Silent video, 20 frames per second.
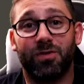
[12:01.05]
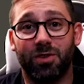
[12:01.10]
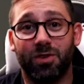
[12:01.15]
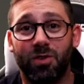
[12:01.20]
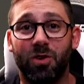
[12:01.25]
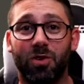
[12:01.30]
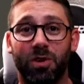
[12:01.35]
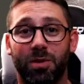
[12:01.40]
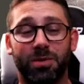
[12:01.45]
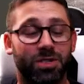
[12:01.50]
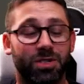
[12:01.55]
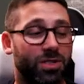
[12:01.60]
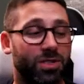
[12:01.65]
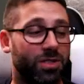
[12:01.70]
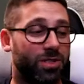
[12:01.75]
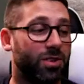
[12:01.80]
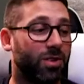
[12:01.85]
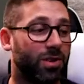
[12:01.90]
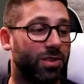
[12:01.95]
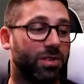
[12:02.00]
for your own
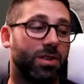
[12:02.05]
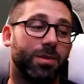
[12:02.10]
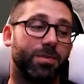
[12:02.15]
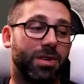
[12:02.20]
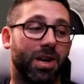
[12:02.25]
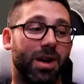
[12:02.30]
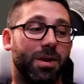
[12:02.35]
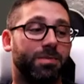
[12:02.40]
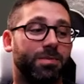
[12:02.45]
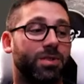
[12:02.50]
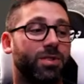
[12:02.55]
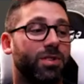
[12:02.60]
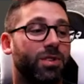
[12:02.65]
images too sometimes.